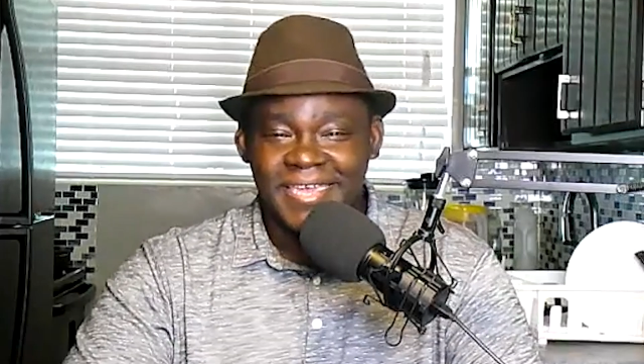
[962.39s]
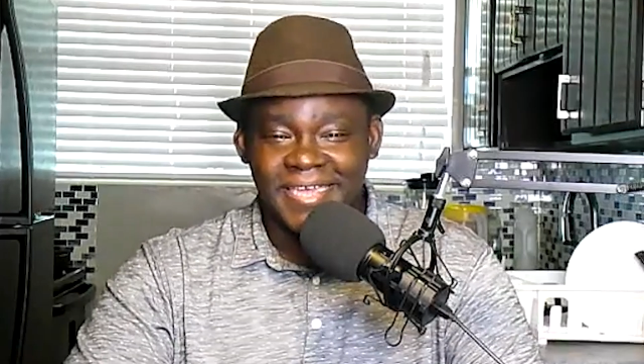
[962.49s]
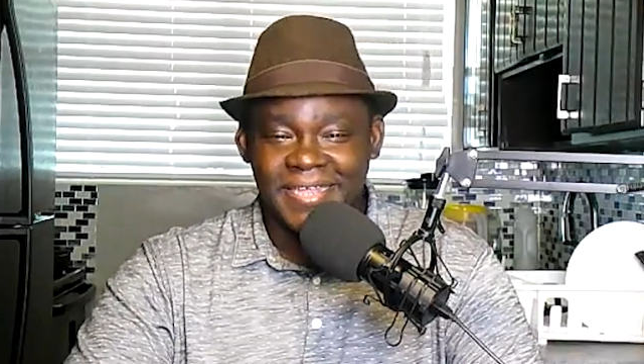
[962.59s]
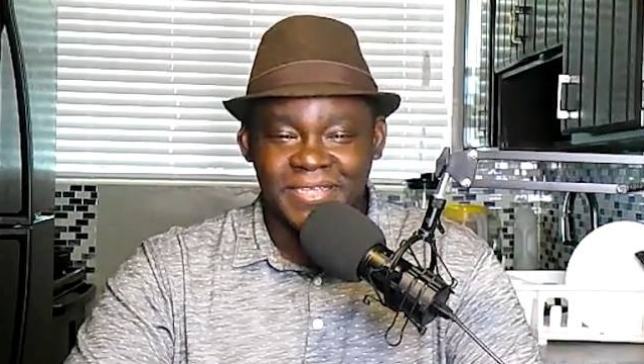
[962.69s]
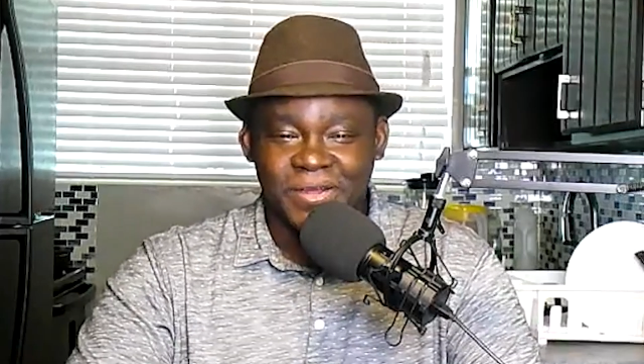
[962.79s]

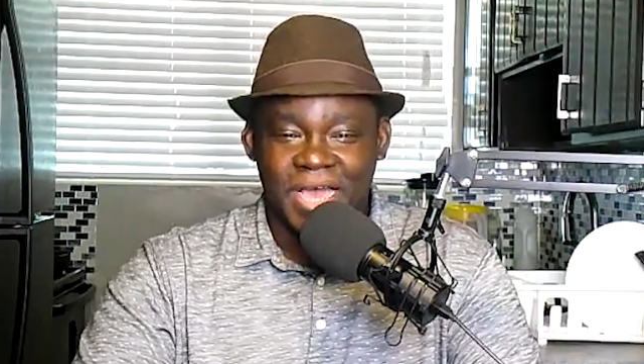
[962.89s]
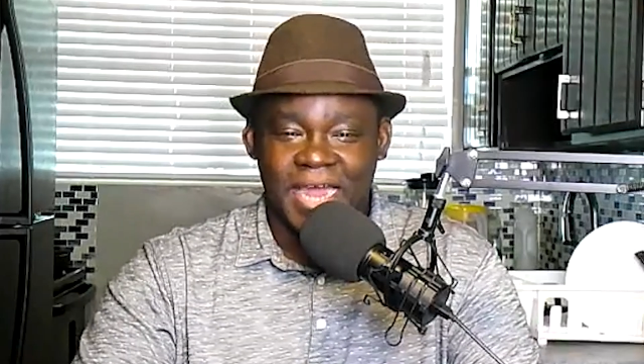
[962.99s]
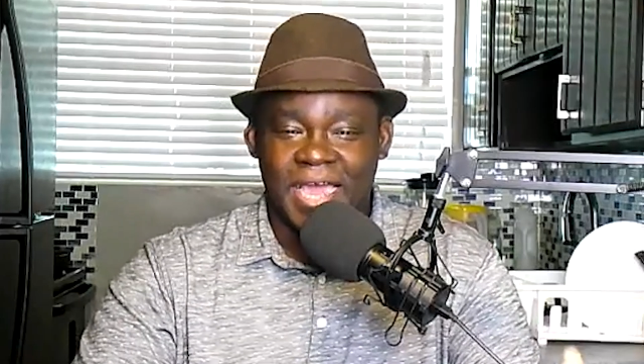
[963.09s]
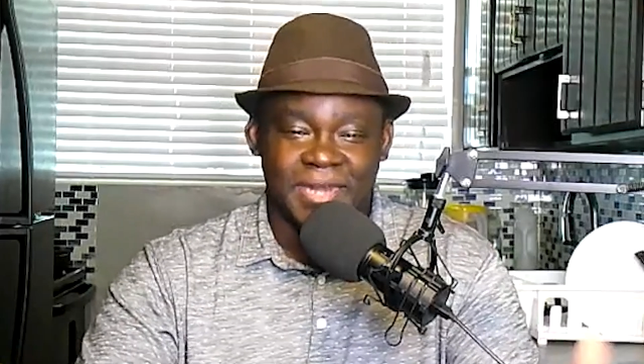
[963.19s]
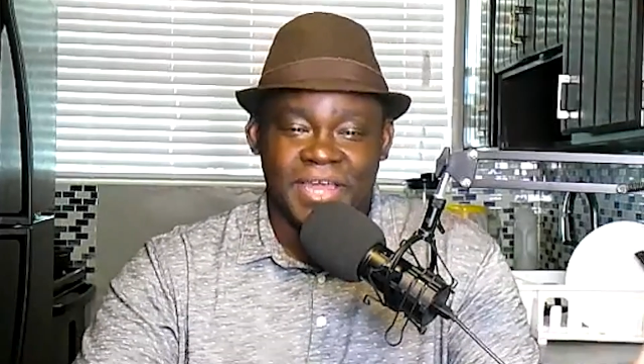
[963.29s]
And,
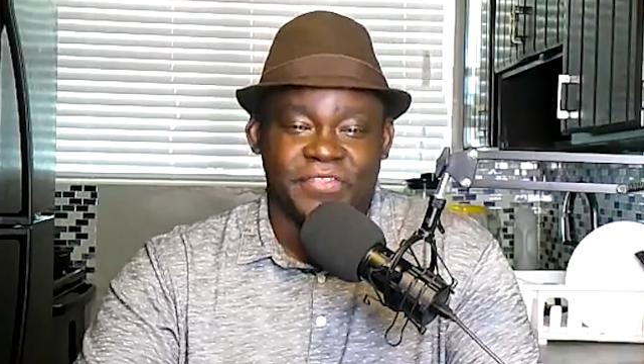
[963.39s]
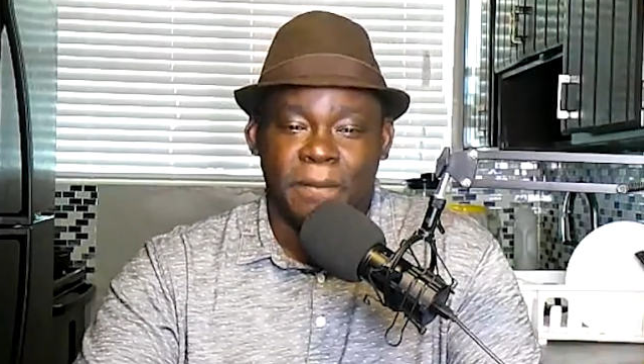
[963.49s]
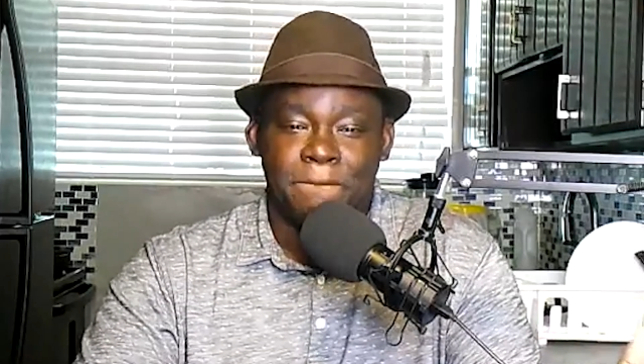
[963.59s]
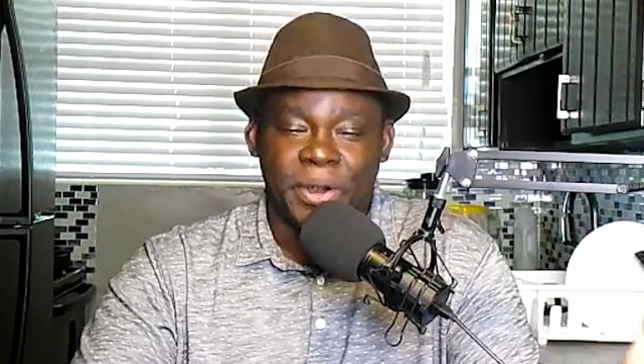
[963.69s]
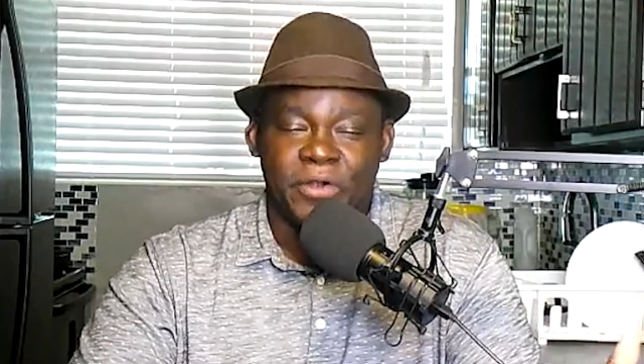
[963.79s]
another
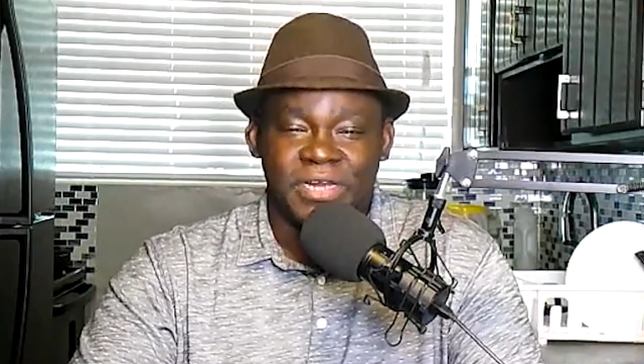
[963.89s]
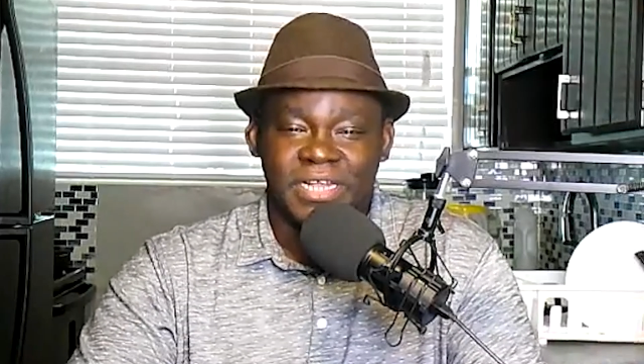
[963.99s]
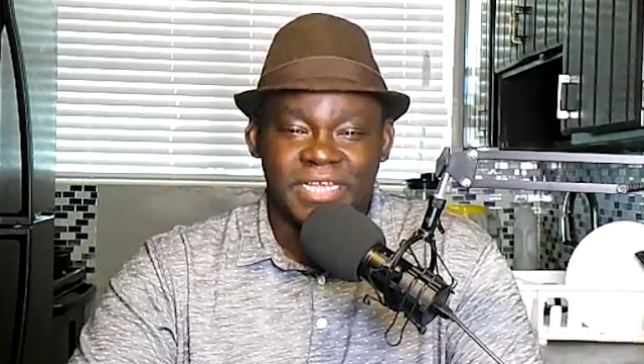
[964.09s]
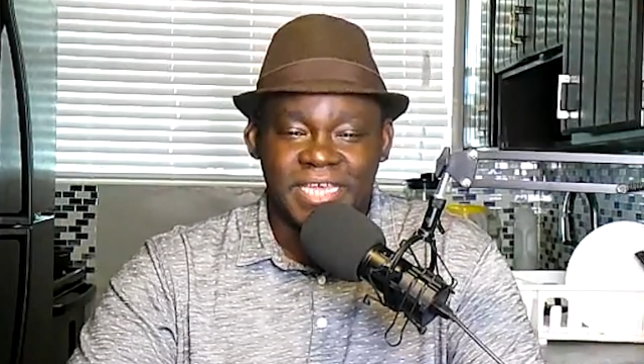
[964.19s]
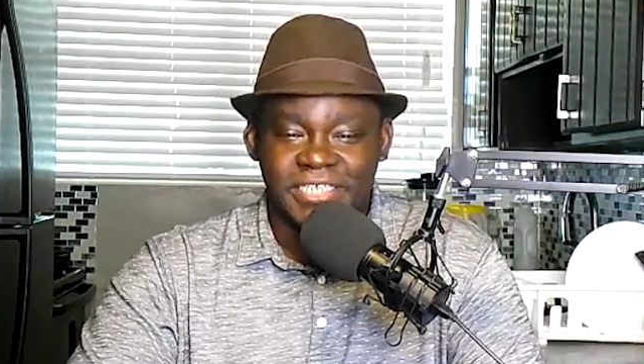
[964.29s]

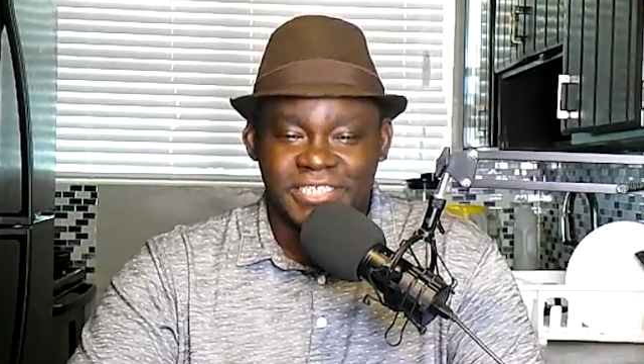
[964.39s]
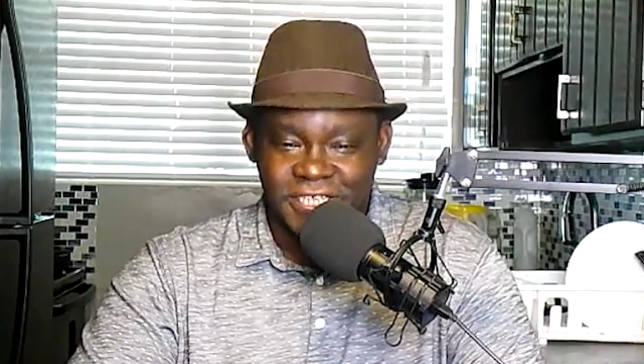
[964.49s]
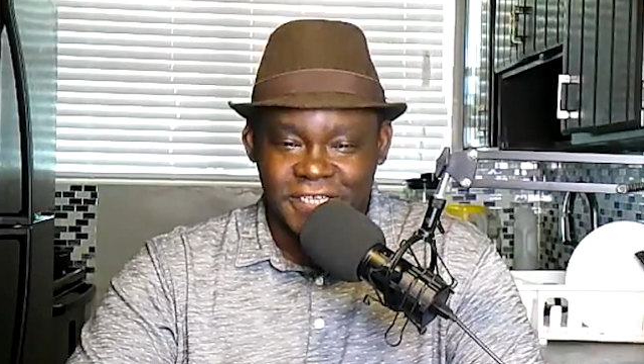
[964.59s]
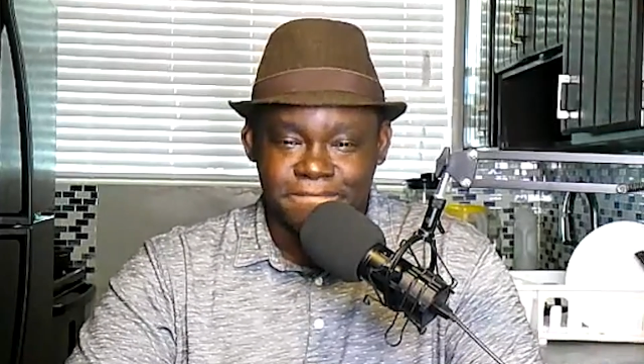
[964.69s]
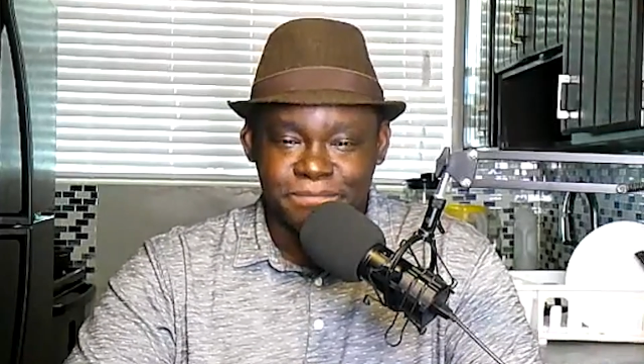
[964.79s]
Bert
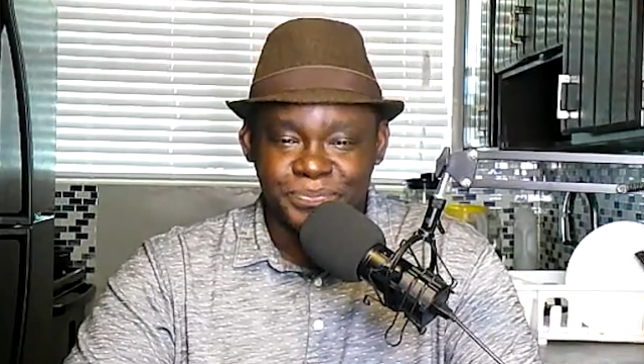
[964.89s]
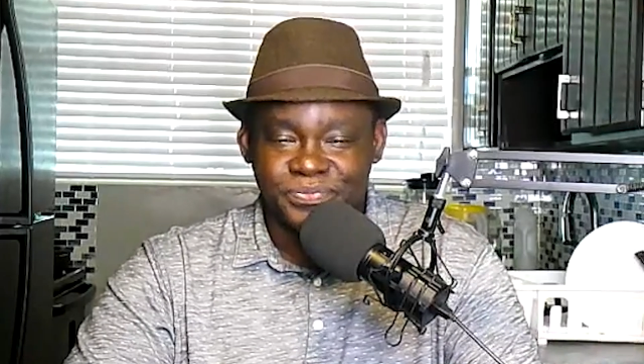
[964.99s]
incident.